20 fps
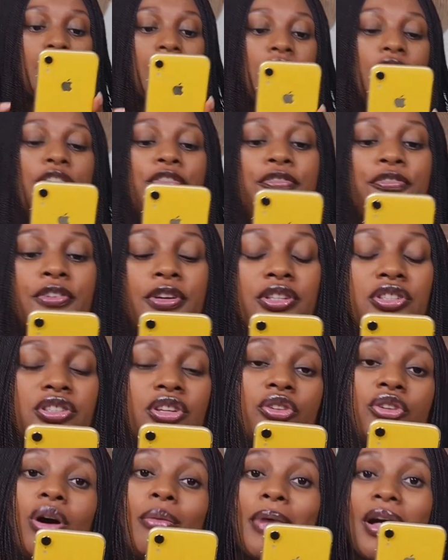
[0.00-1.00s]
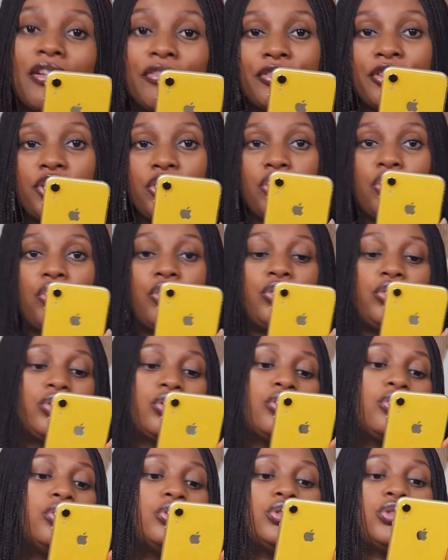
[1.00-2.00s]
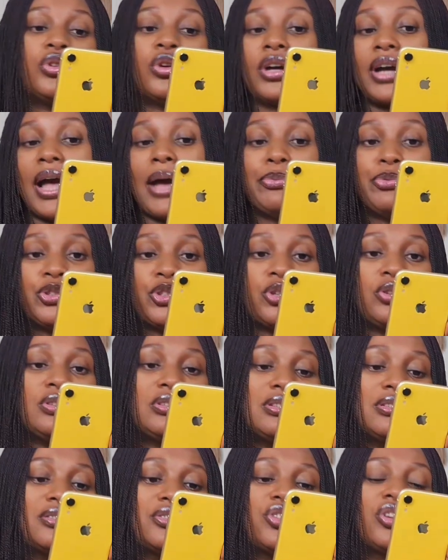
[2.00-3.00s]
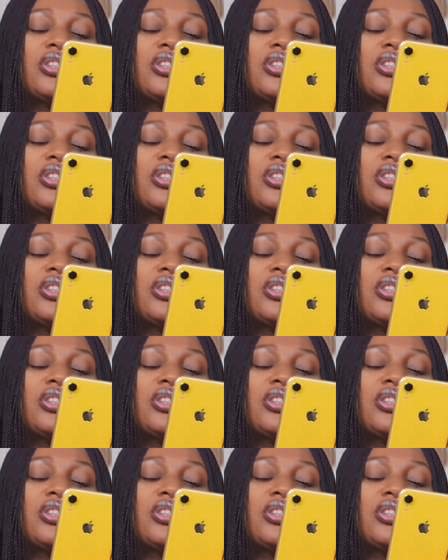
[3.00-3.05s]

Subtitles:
If it's a normal video, you go to your captions,